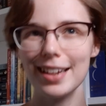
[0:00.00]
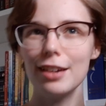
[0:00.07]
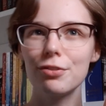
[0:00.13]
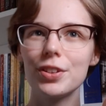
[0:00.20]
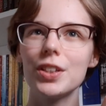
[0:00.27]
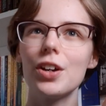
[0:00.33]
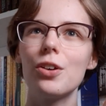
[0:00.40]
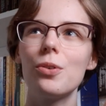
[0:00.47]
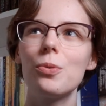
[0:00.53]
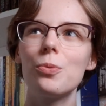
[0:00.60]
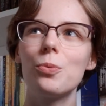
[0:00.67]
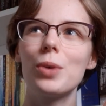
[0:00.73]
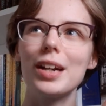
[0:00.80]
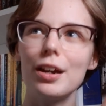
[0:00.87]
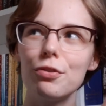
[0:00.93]
even though
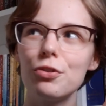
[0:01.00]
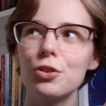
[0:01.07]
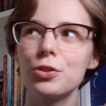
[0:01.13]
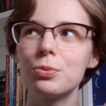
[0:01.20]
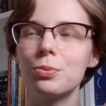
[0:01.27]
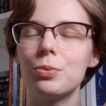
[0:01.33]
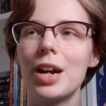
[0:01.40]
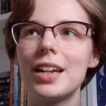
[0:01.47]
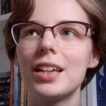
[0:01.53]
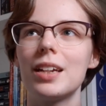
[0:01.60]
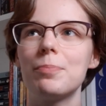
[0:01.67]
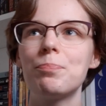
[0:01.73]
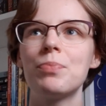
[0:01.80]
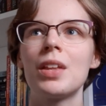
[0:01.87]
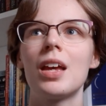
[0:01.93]
when I first read
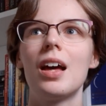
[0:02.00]
it,